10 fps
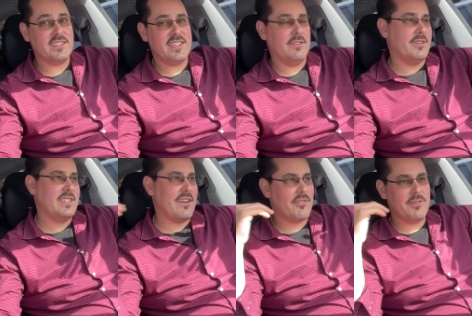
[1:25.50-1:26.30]
seat,
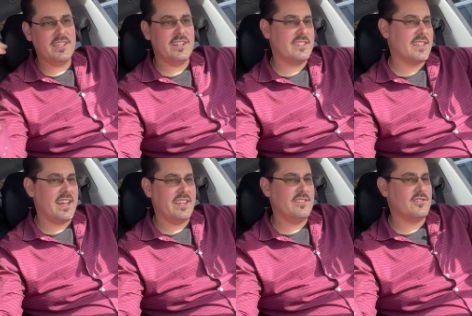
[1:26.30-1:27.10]
whichever one you decide
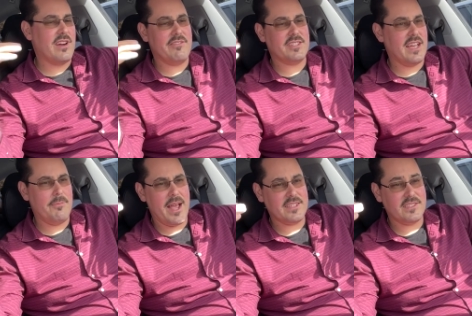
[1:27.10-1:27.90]
to use, driver side,
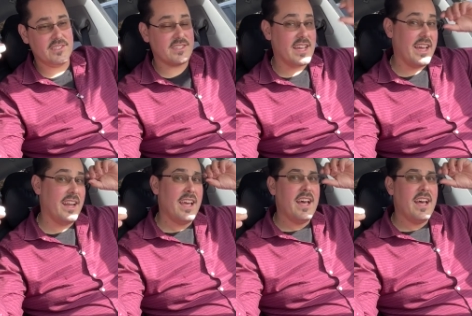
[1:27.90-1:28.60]
passenger side.